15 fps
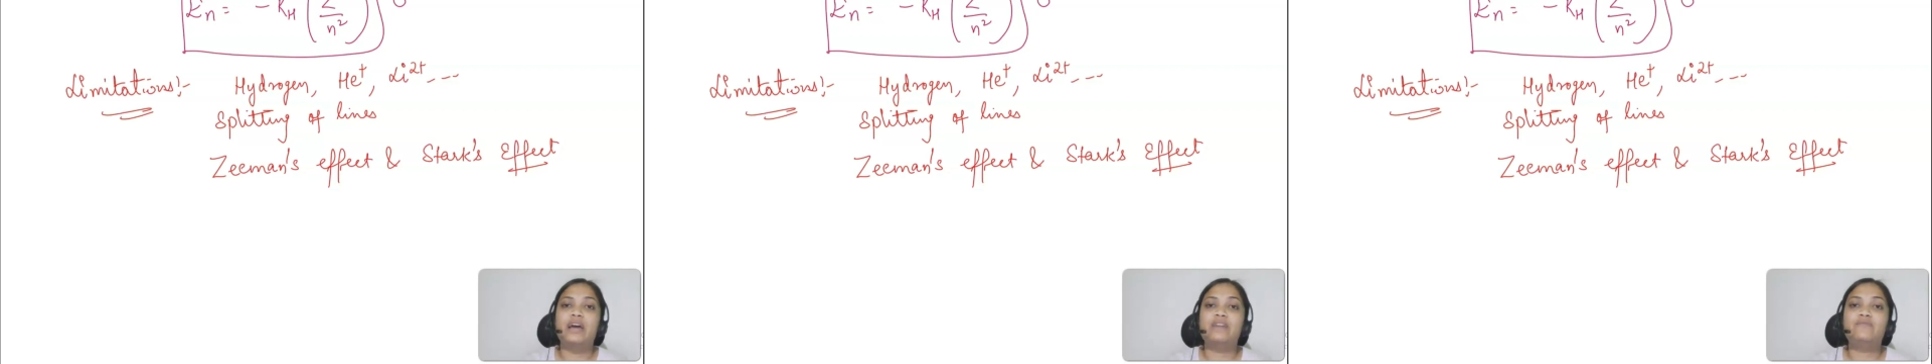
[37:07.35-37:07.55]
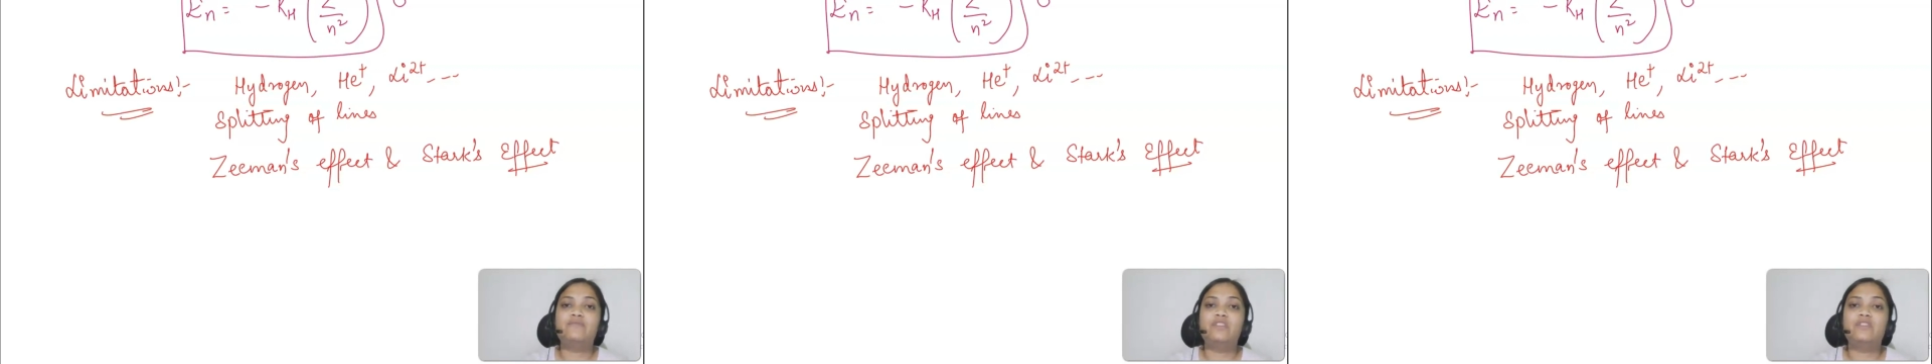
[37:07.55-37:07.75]

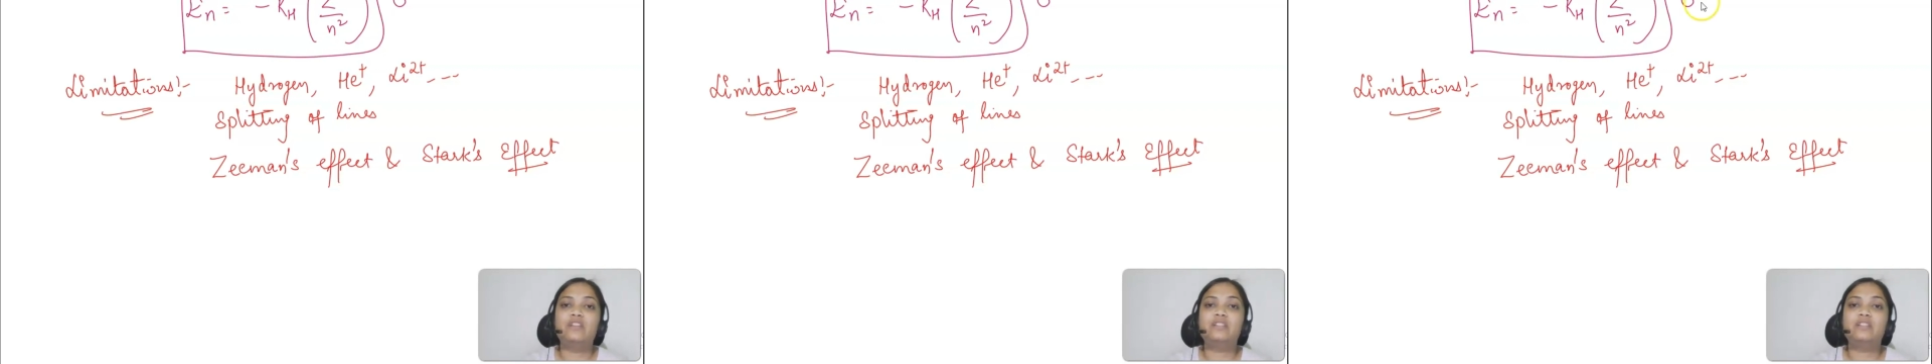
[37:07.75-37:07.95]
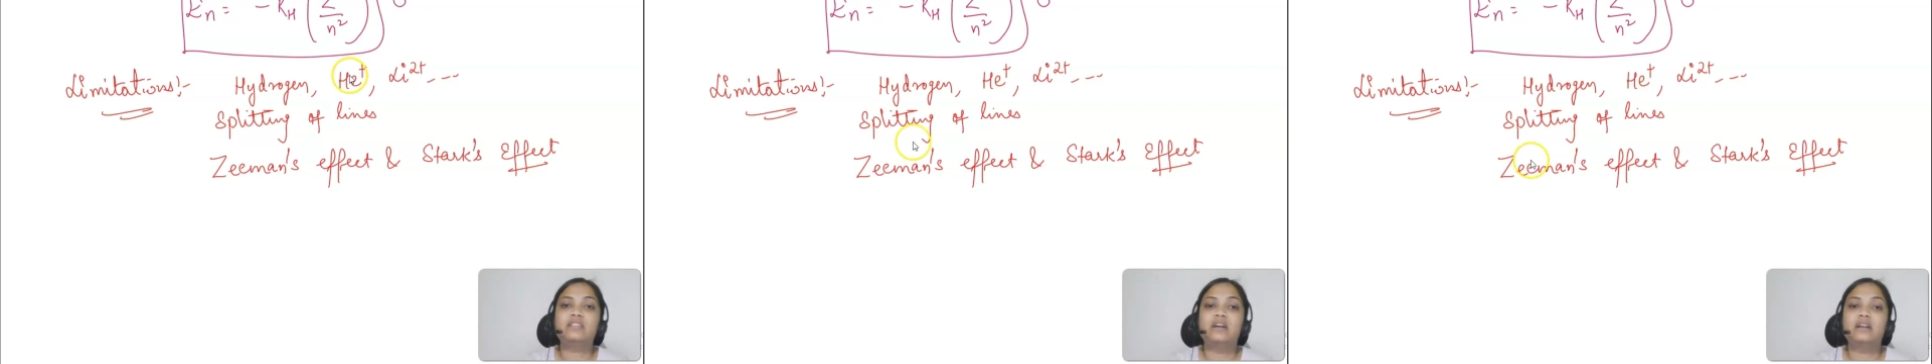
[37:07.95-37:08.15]
and we
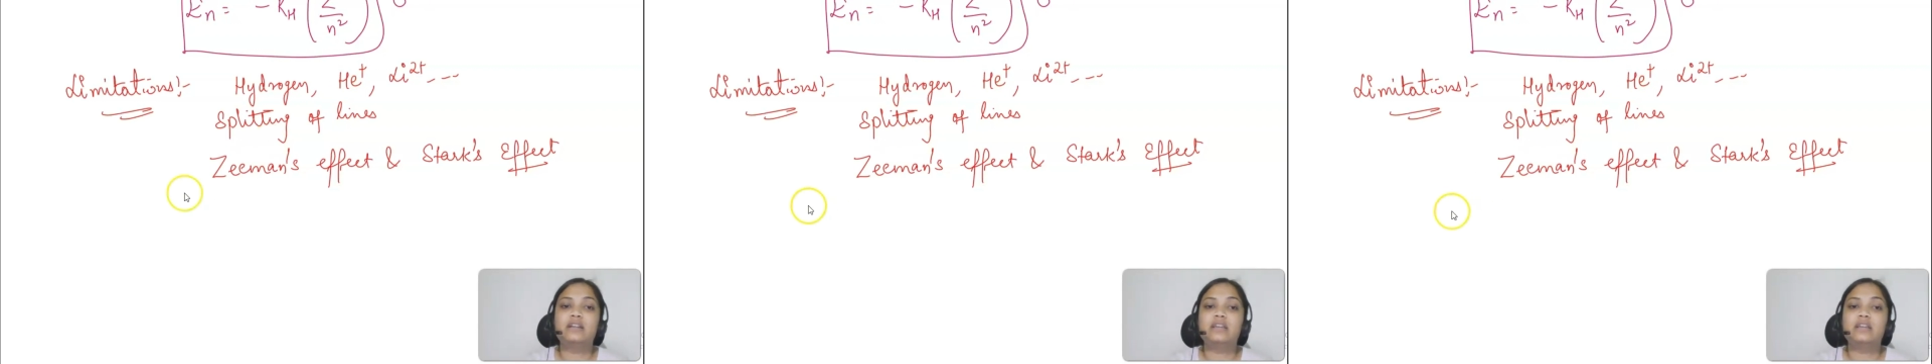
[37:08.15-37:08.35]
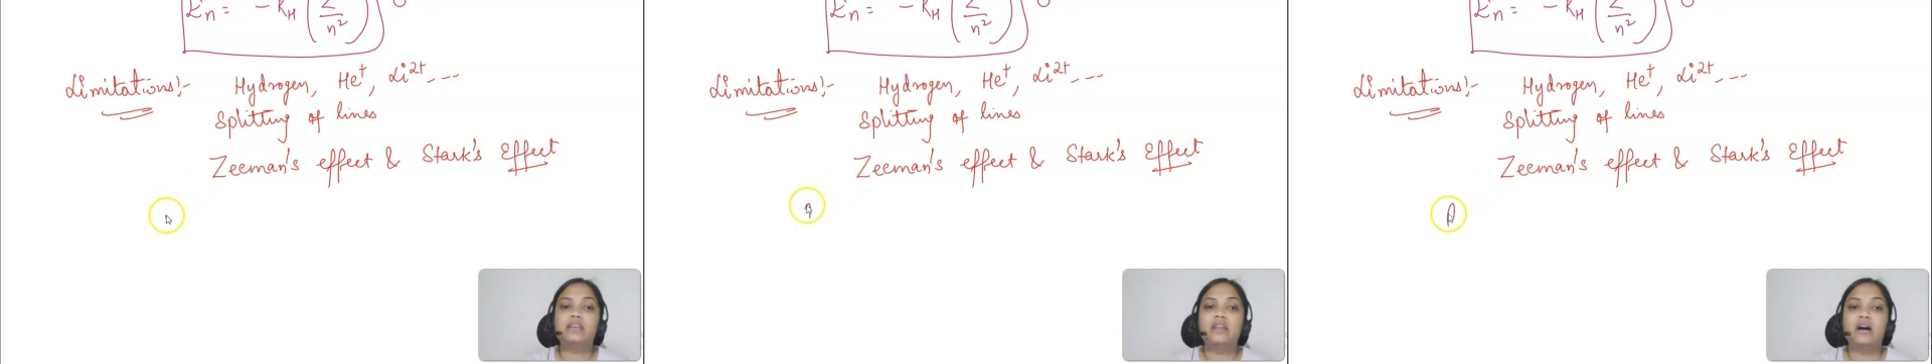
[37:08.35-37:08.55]
will
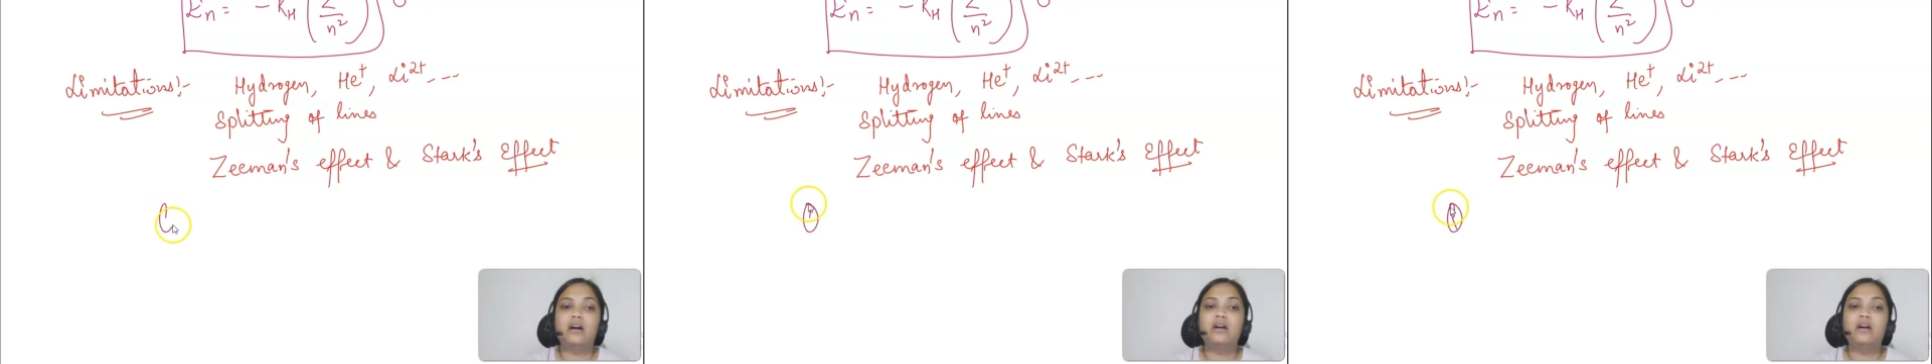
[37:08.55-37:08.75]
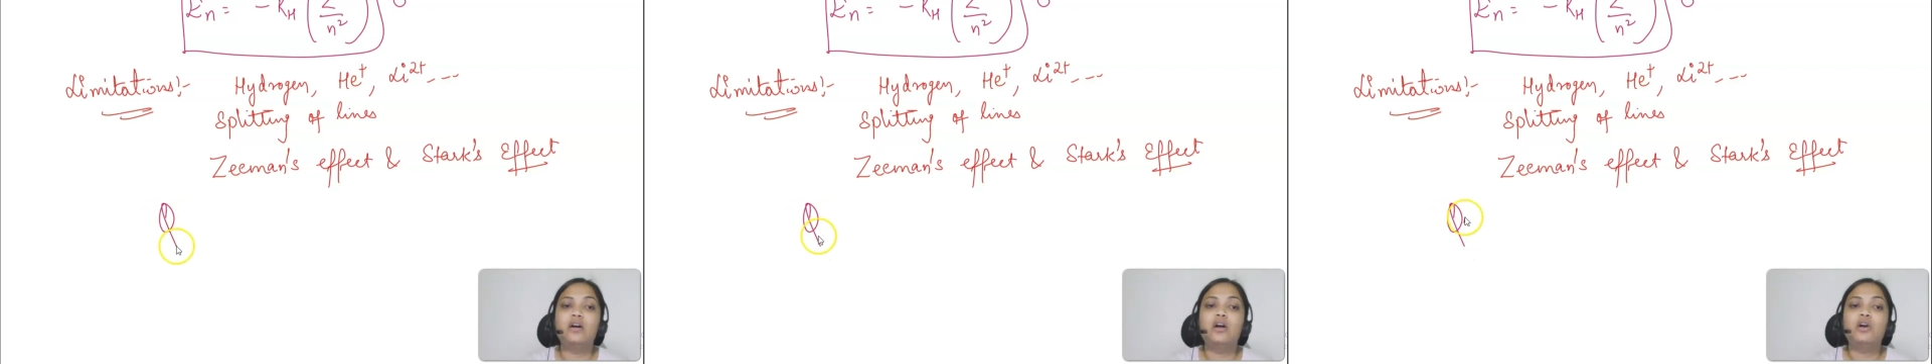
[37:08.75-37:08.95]
study
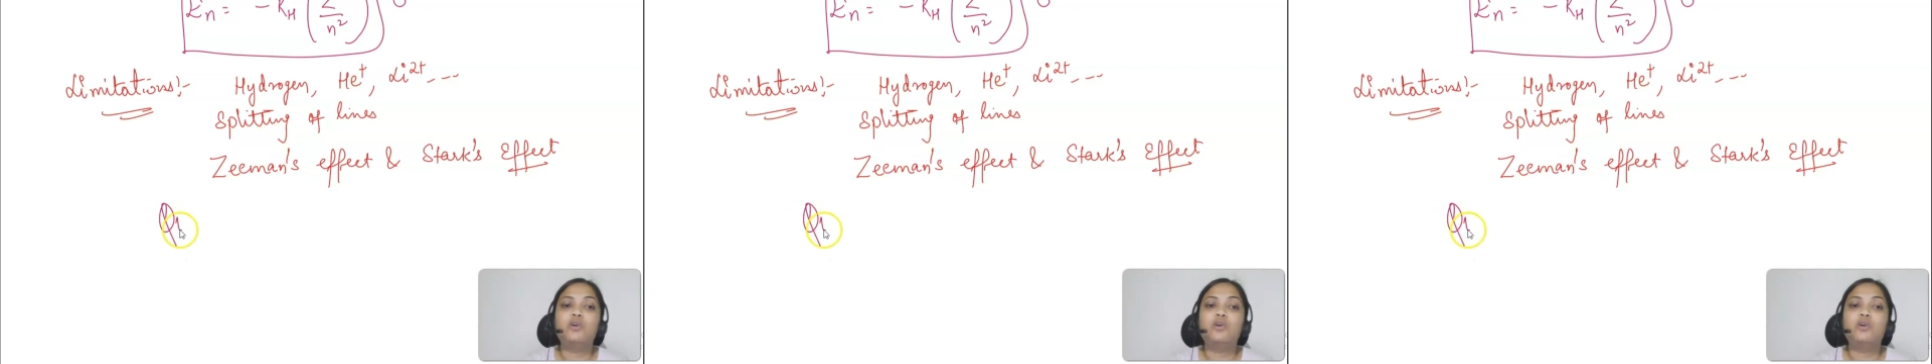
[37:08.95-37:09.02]
the